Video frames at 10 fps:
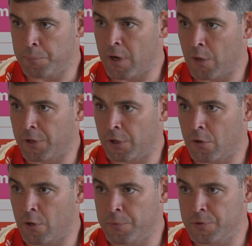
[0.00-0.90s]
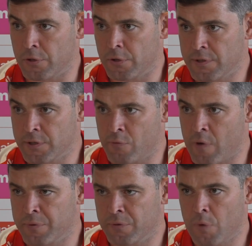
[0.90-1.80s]
proud when I got the opportunity to
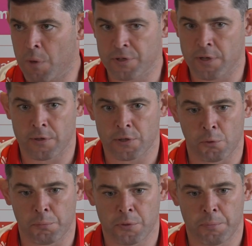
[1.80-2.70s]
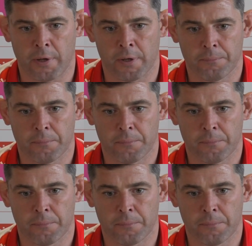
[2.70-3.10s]
represent this club as a player.